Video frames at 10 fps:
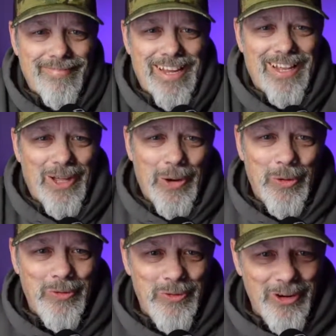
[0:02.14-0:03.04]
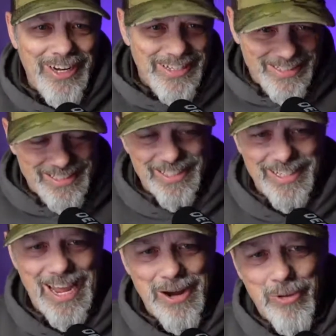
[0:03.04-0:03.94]
Hello, friends,
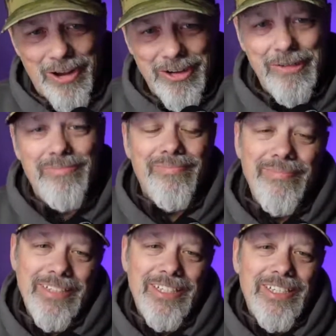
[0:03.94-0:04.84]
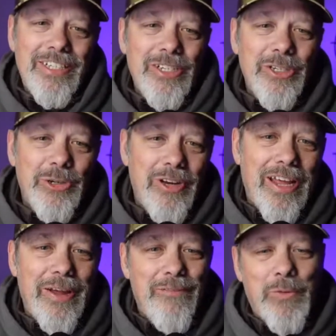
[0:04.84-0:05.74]
and welcome to
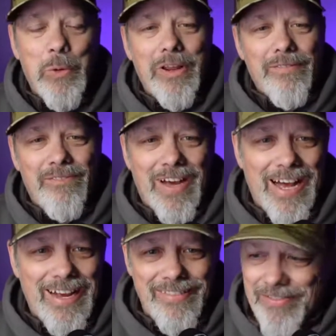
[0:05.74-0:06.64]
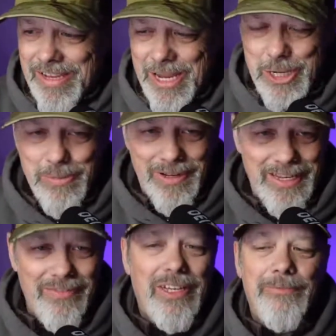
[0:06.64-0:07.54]
day 45. Can you
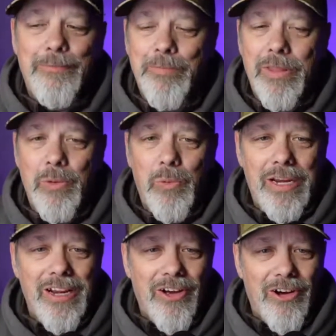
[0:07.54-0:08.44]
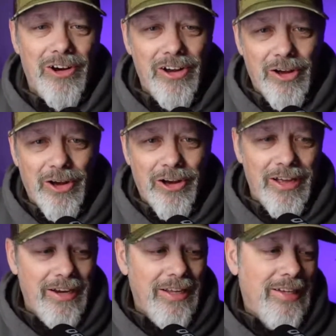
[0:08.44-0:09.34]
believe it? We are
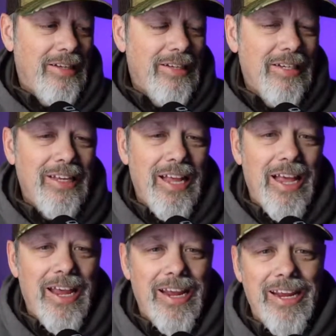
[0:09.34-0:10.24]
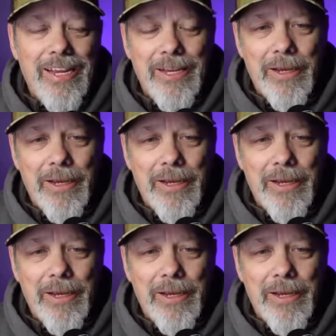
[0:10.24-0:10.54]
on a